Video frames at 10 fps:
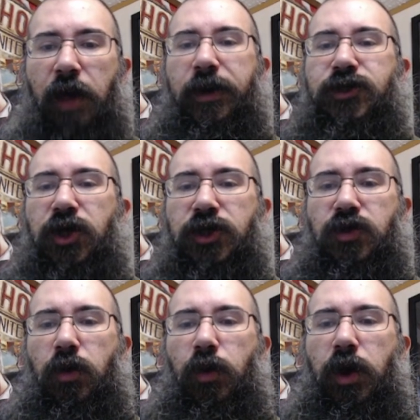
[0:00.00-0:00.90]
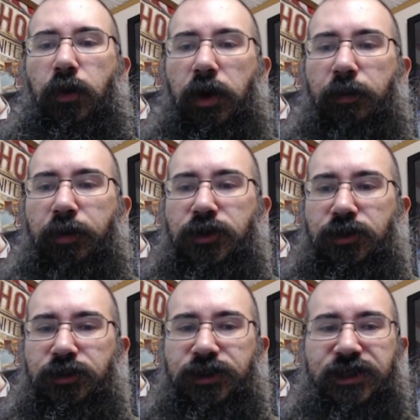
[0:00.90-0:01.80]
But it's also a world where
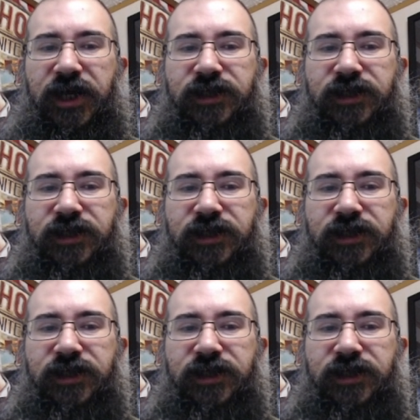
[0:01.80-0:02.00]
personal success